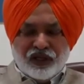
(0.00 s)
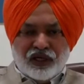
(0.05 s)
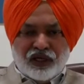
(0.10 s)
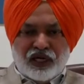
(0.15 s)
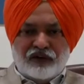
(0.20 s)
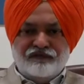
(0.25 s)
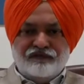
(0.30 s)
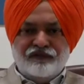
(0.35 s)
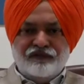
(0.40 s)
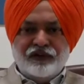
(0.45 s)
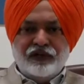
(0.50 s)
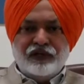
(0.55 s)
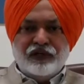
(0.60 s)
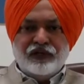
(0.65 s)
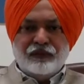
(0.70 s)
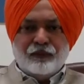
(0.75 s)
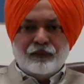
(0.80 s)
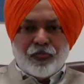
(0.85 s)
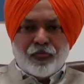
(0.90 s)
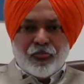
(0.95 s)
after
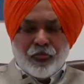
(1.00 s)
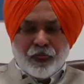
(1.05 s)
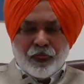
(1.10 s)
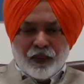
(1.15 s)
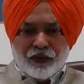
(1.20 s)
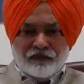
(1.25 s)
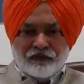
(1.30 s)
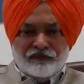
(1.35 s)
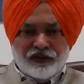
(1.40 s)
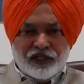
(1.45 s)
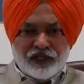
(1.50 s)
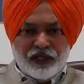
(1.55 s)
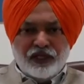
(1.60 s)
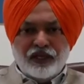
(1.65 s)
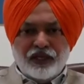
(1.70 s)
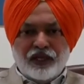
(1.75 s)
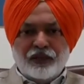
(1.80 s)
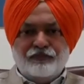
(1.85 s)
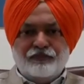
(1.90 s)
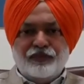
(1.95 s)
within a